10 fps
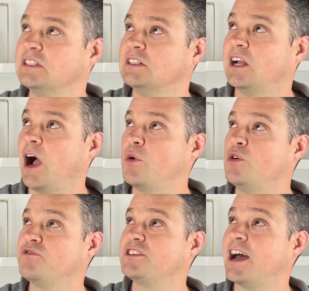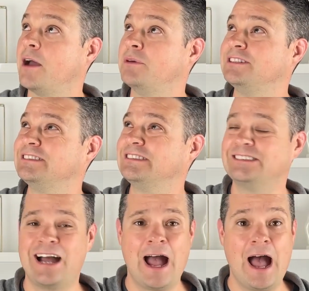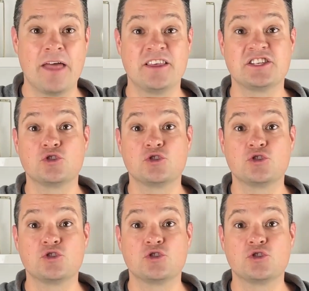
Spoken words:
How are we doing for time? This